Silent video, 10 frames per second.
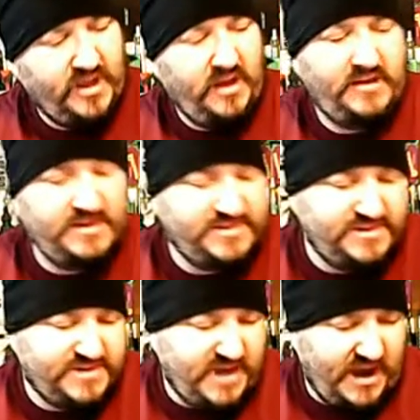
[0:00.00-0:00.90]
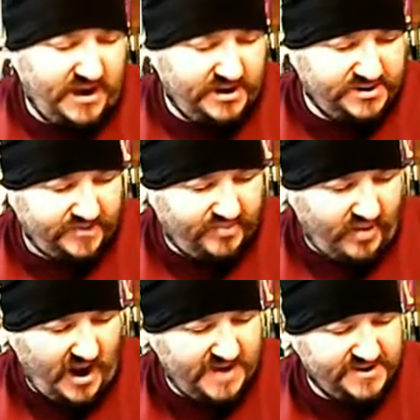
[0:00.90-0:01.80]
This is kind of
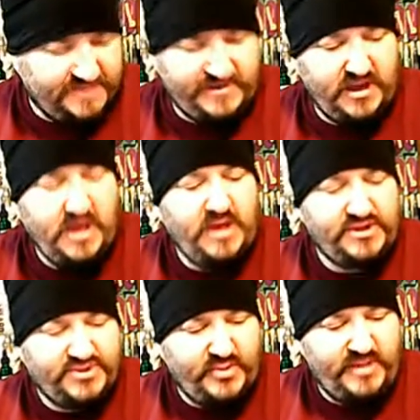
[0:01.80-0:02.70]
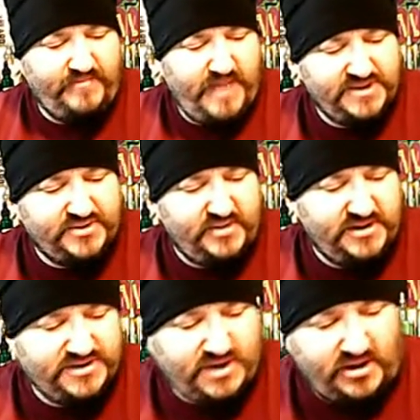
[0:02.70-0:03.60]
surprising me. Sweet pastry.
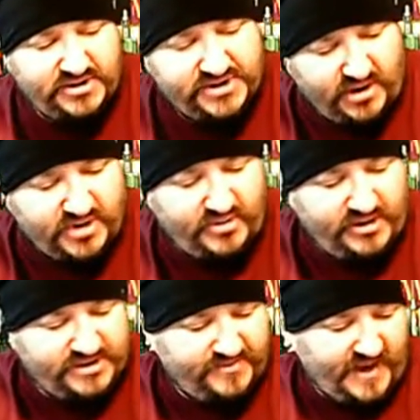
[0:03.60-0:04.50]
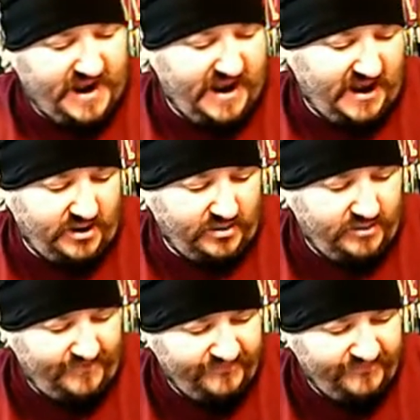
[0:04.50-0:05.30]
It's called Sugar Twist by Halo.